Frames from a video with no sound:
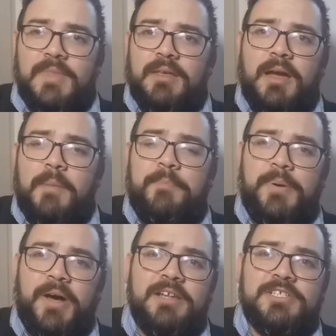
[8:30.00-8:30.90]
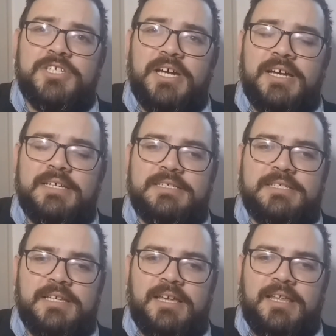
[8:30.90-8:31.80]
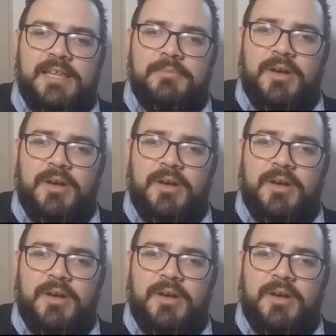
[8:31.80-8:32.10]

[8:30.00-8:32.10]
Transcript: apologize and him,